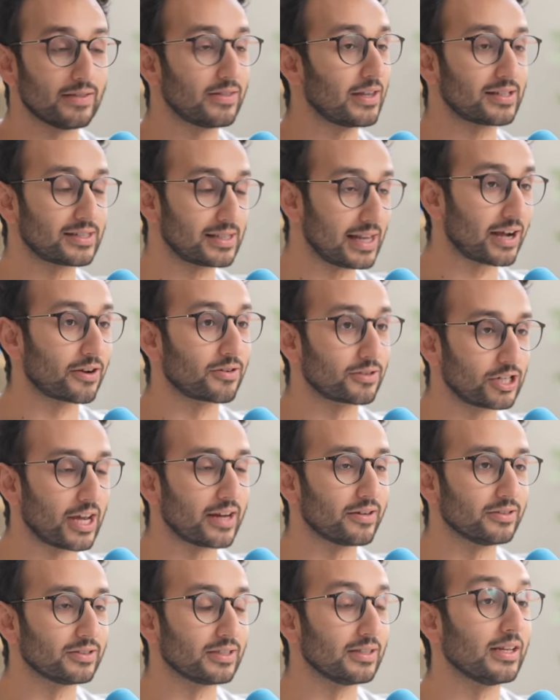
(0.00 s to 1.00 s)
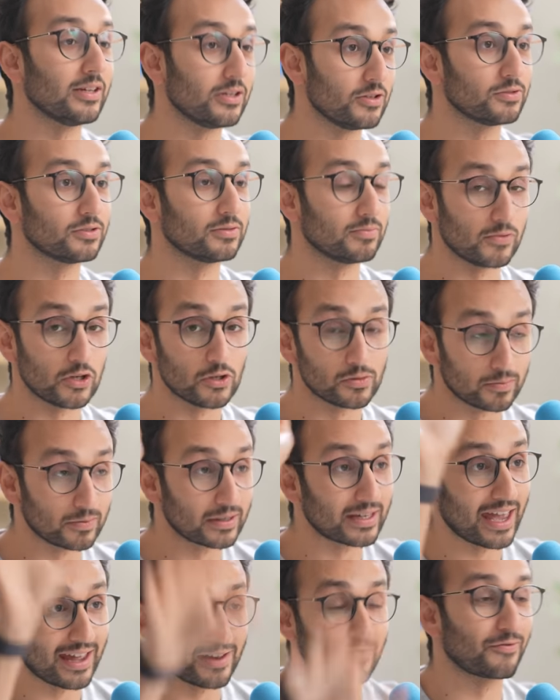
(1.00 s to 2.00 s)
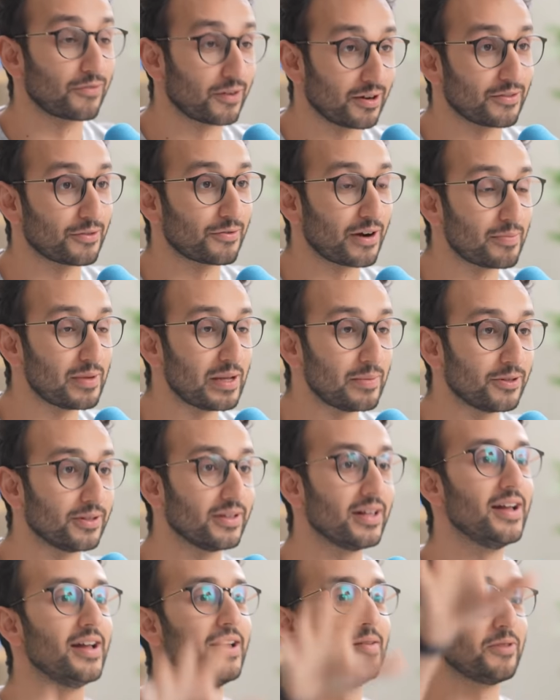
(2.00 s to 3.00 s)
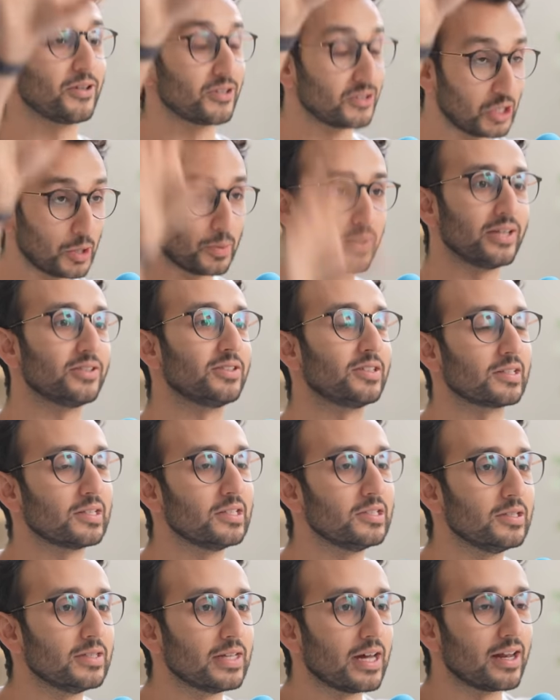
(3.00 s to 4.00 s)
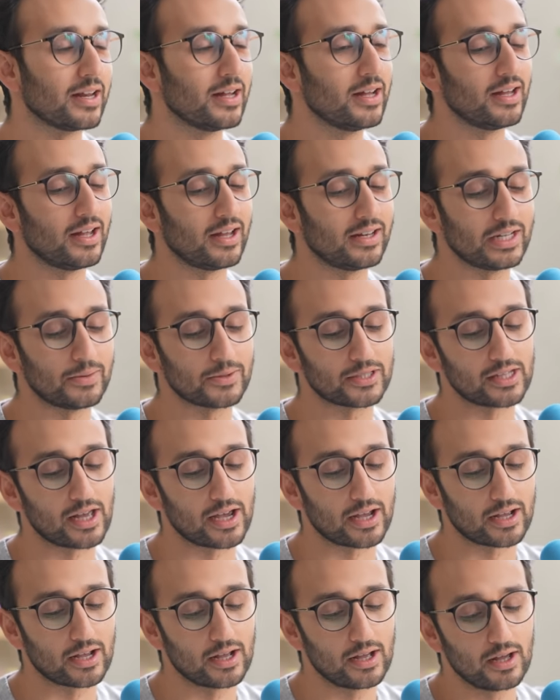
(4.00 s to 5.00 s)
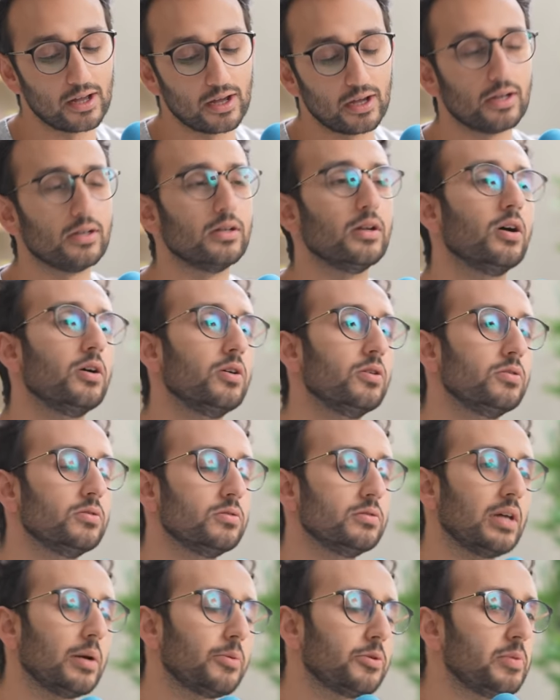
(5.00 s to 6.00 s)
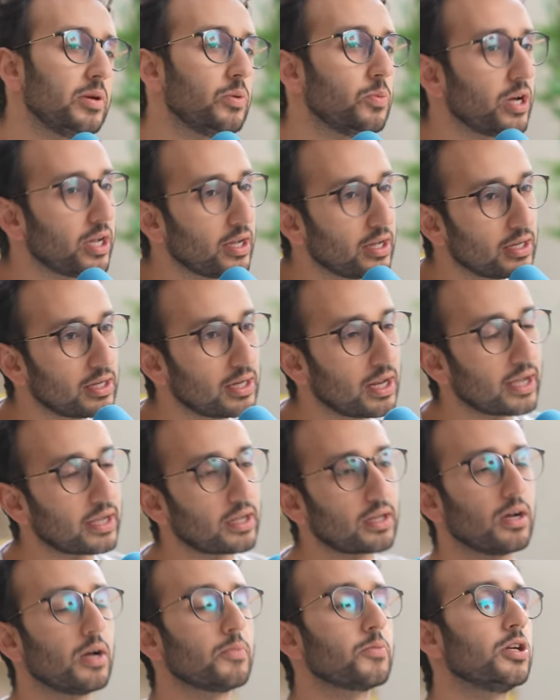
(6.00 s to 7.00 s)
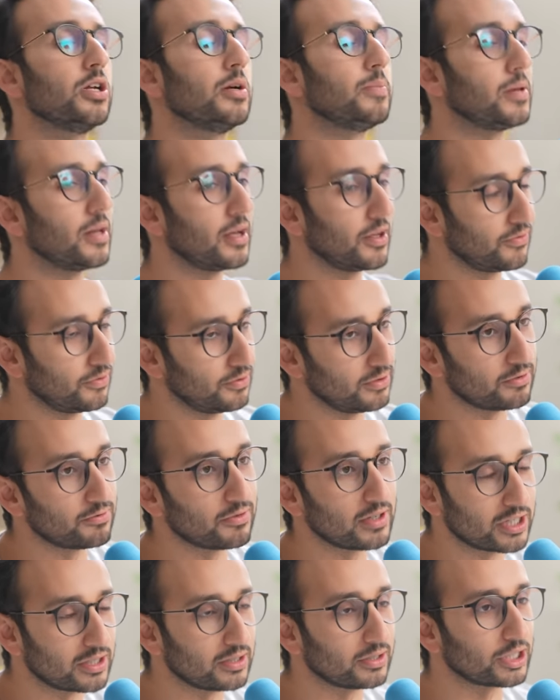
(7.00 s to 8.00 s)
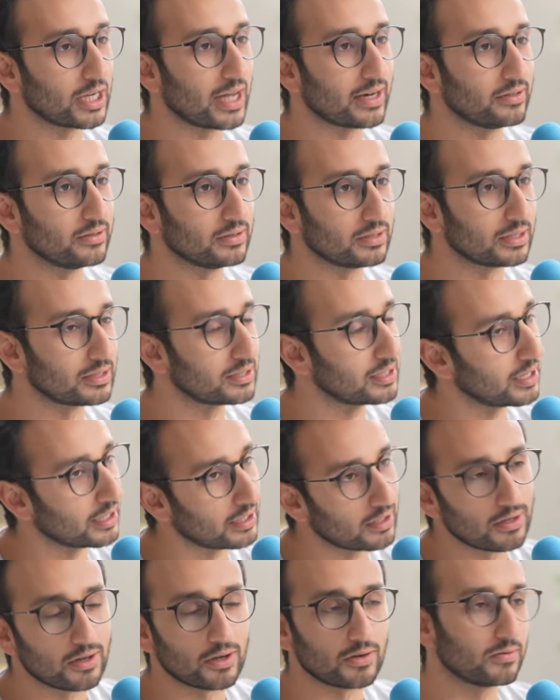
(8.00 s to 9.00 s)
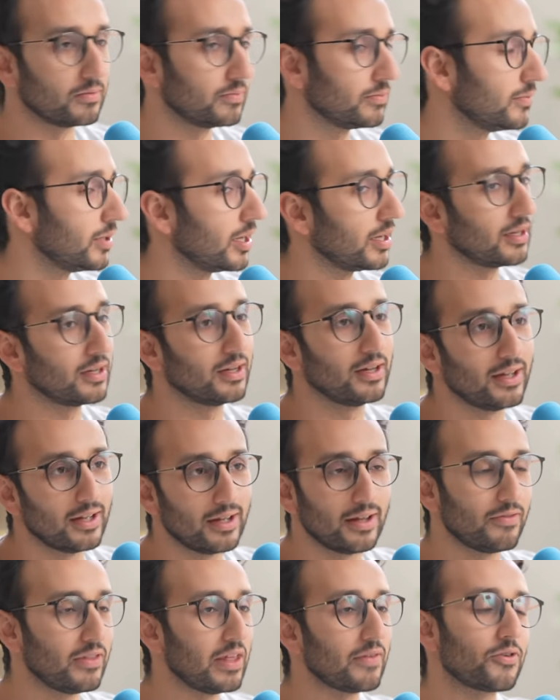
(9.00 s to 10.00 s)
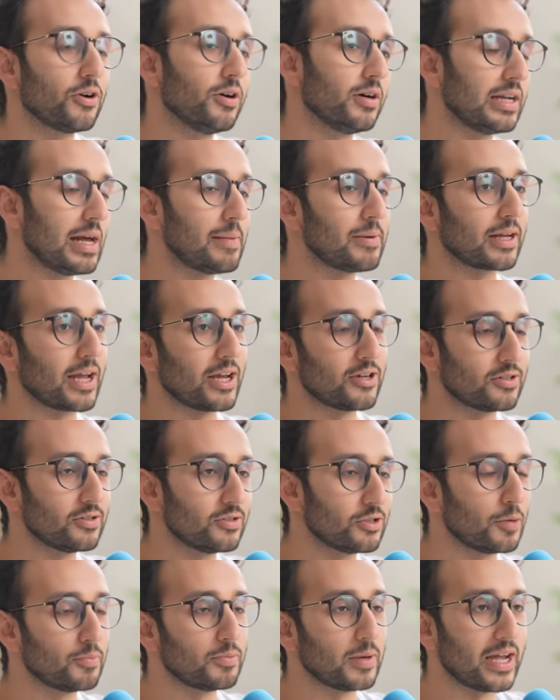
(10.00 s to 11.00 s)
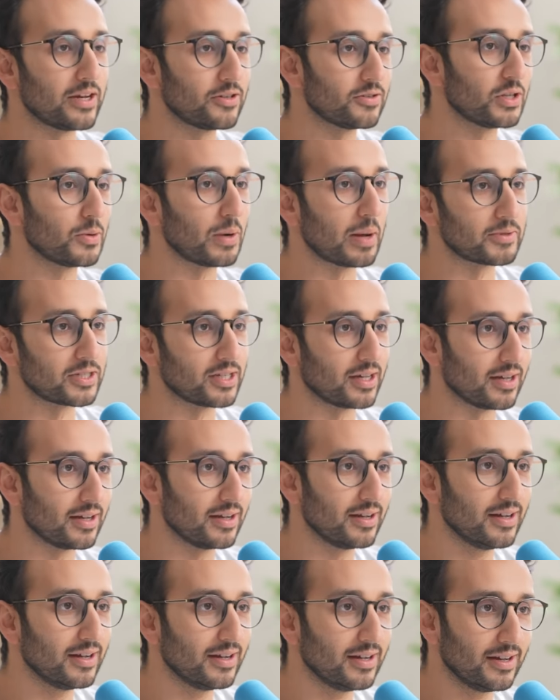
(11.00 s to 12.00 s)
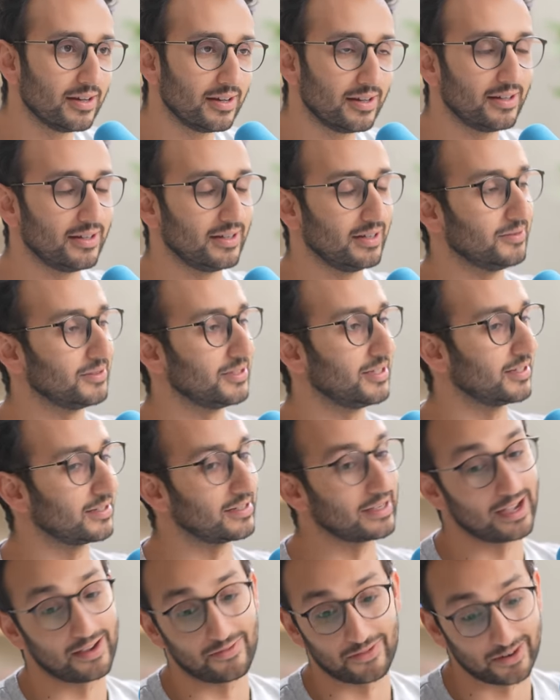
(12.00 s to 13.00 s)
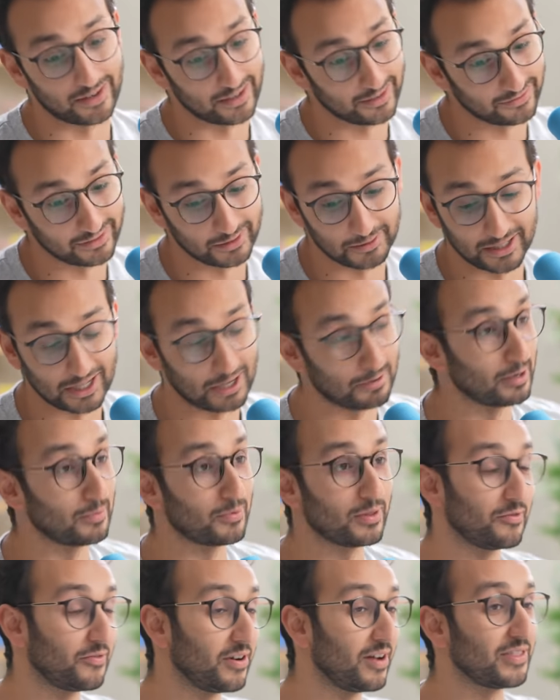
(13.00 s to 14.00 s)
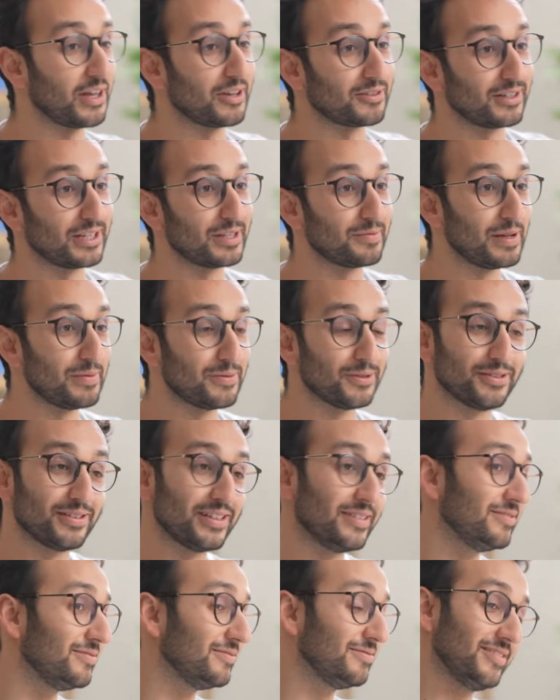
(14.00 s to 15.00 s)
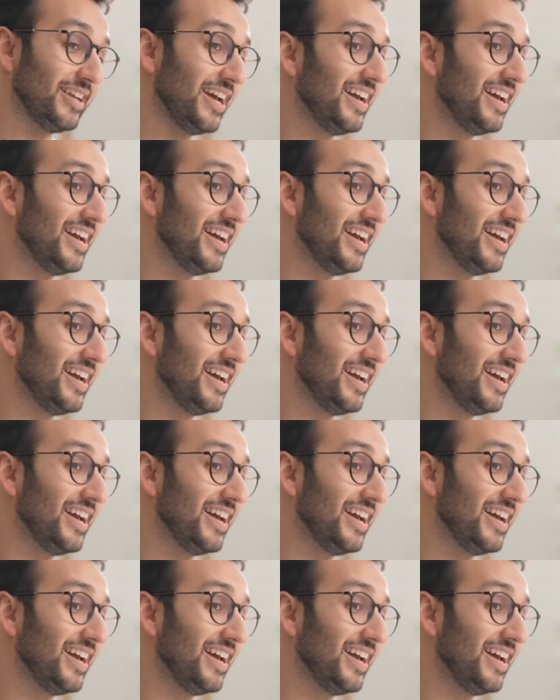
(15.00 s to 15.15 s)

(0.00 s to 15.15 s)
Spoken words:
in their Slack channels, and then you'll get in front of the right people because no one else is going to do that. And he was like, no, that would be weird. Like, I'm going to apply through the traditional channels. It's like, you know, they've got an application job page on their website. I was like, okay, fair enough. You want to queue up with the 5,000 other people, then